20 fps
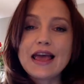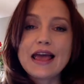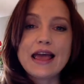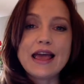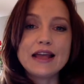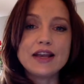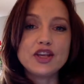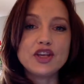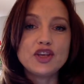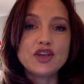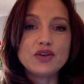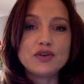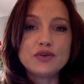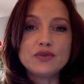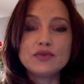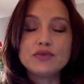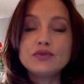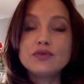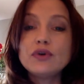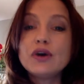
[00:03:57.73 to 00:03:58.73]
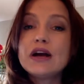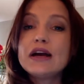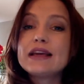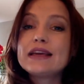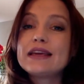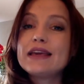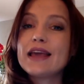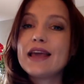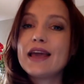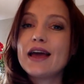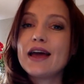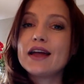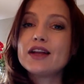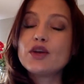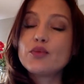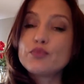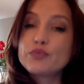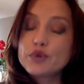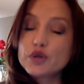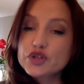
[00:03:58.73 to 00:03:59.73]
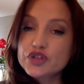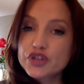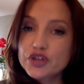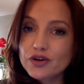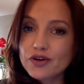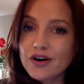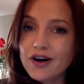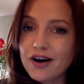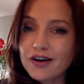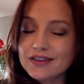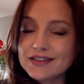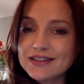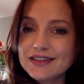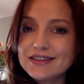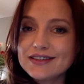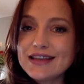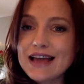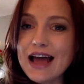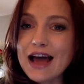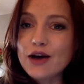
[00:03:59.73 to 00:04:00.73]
and you can push your content